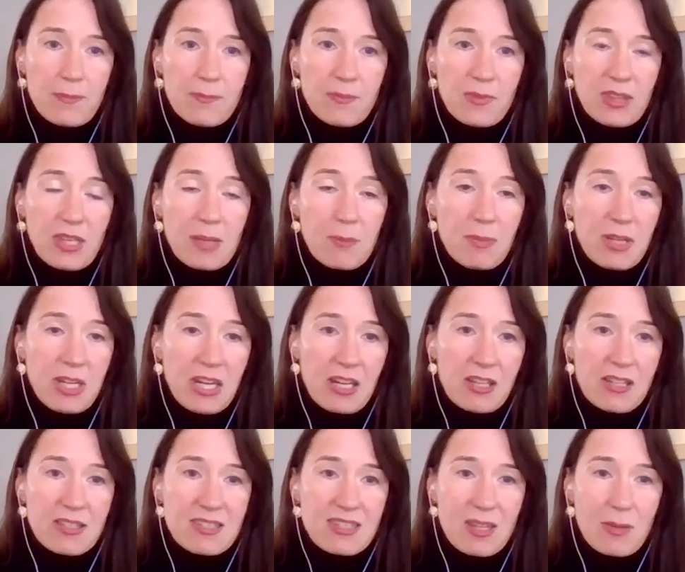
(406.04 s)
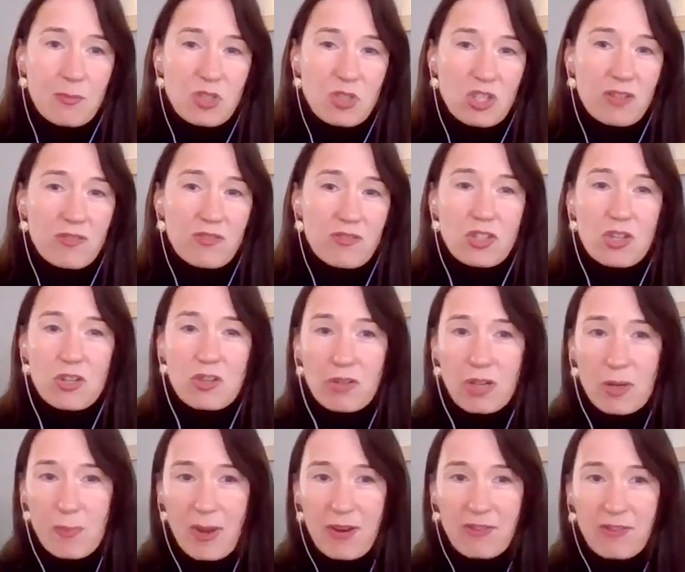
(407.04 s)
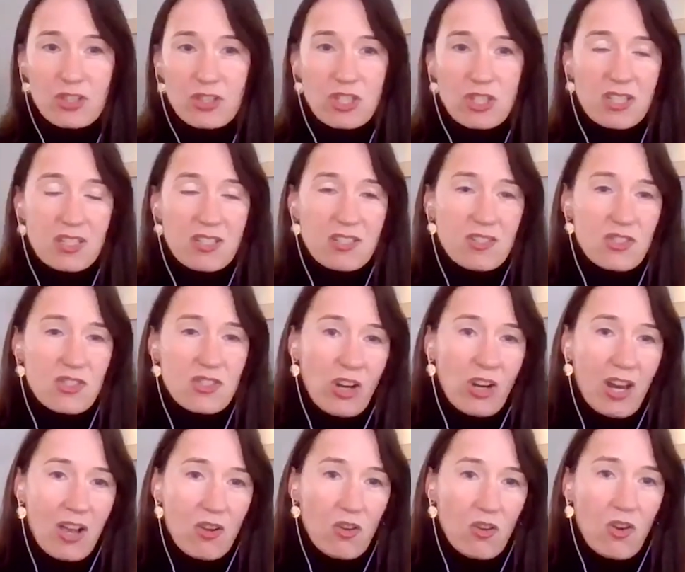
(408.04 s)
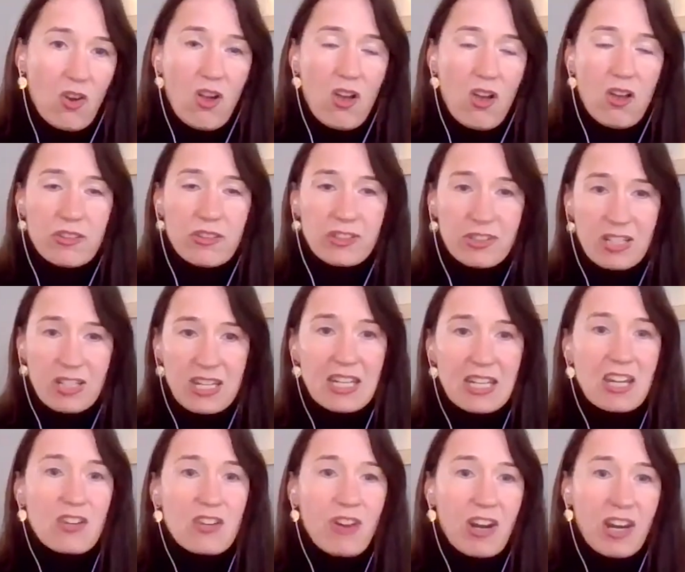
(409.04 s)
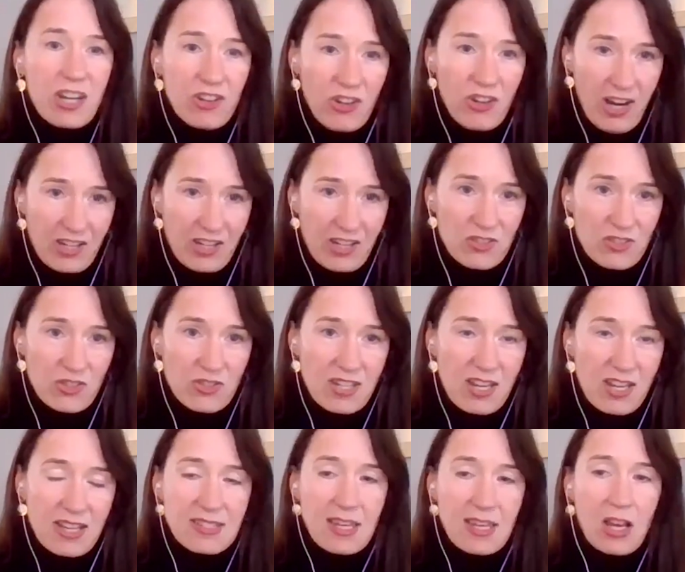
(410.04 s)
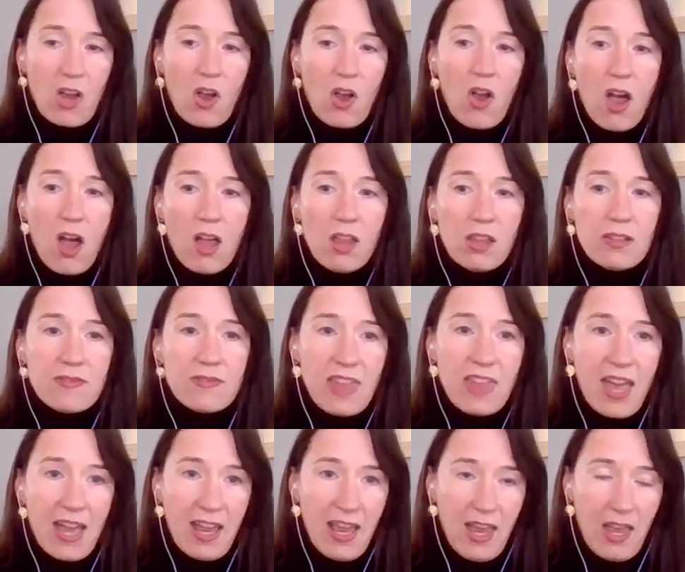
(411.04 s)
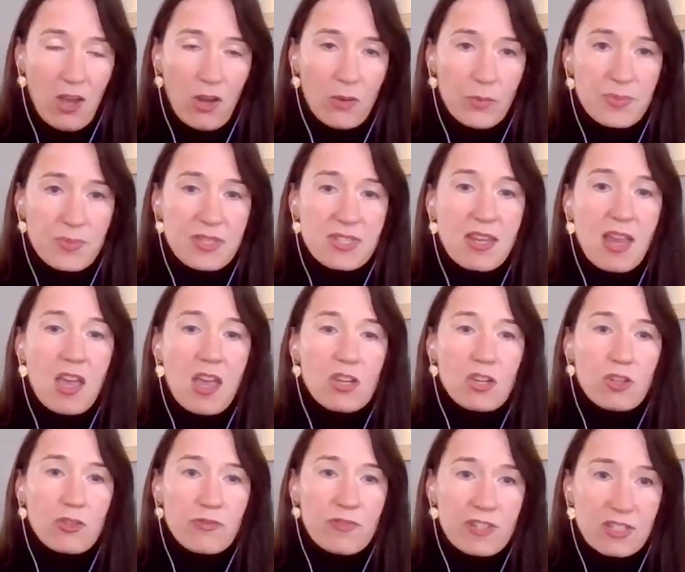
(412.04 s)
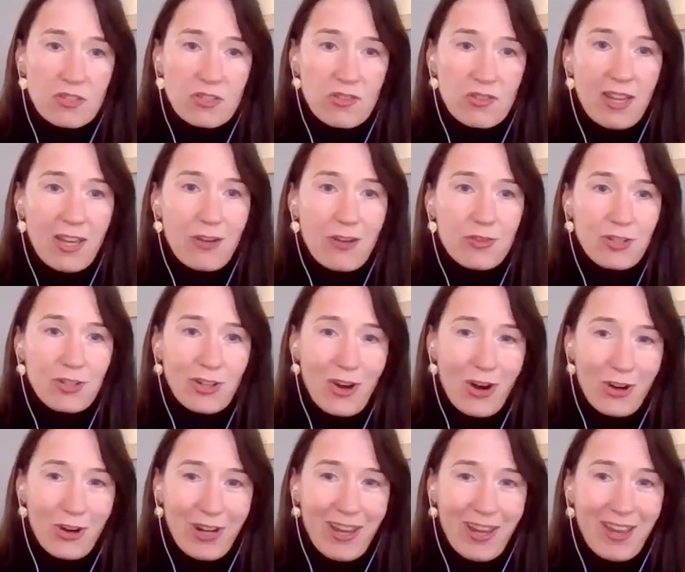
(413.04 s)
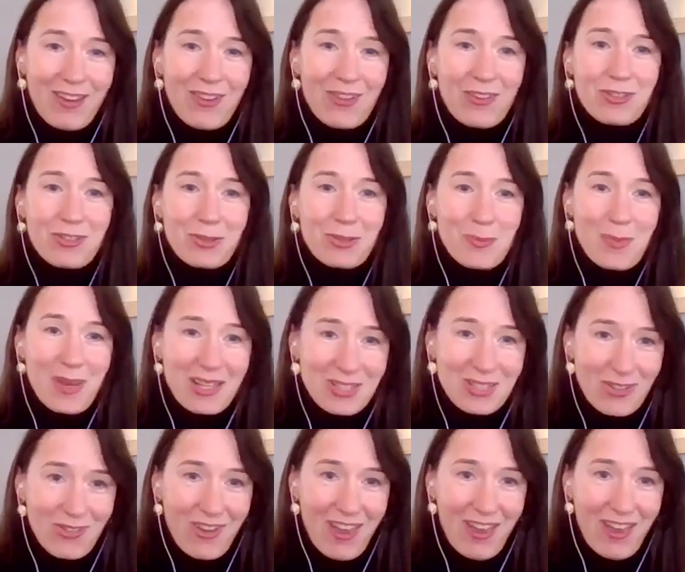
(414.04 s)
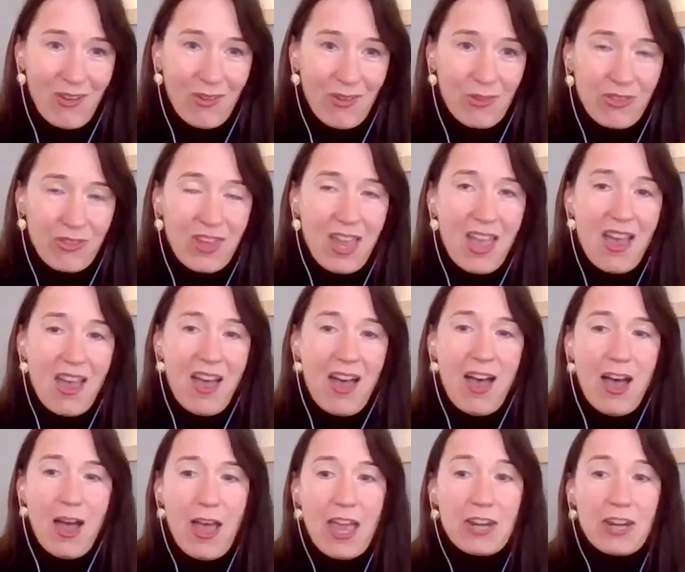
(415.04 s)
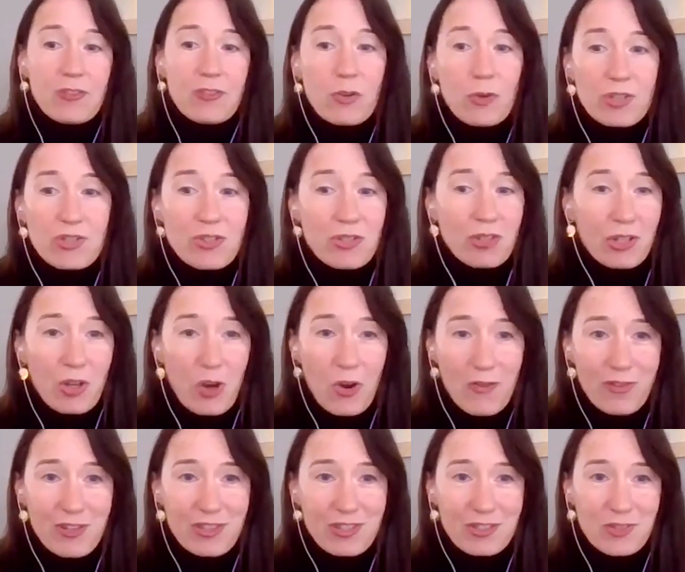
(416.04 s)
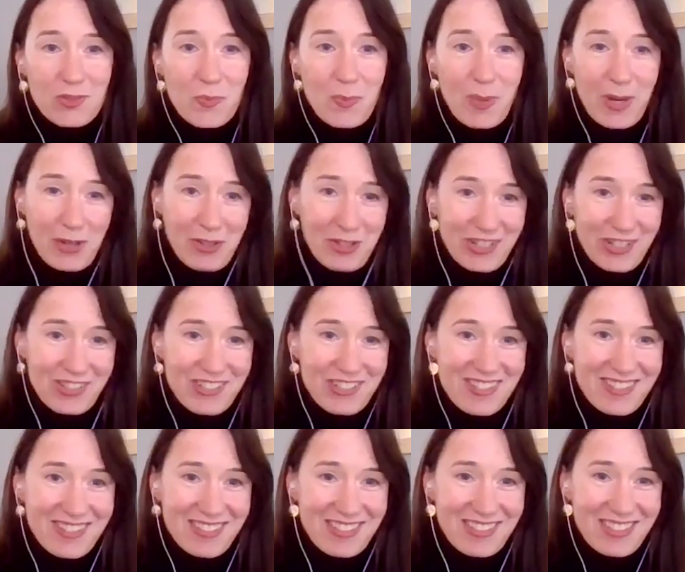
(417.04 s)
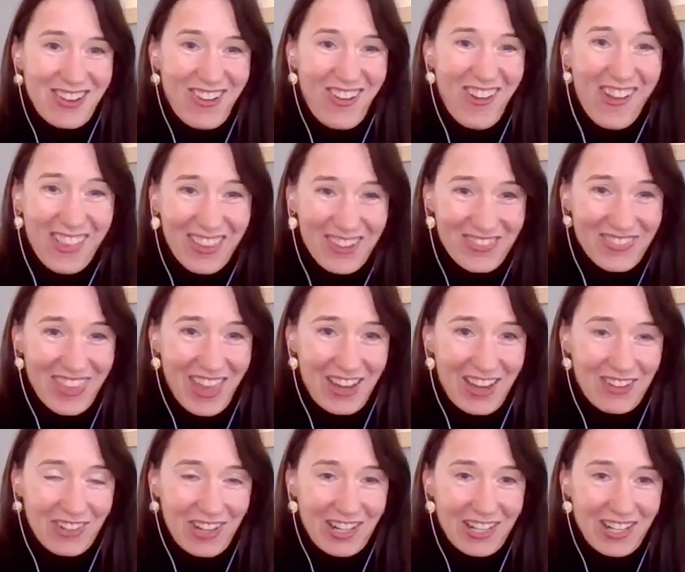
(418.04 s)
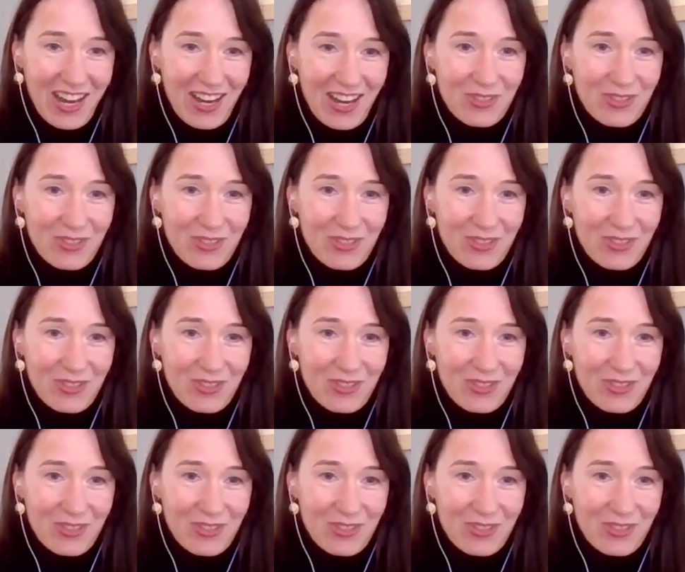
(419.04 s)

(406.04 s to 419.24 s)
limiting consumption of sugary beverages or alcohol, you're eating right, you're exercising. All of that helps your physical health, your heart health, your mental health. And of course, during COVID, there's barriers to all of that right now.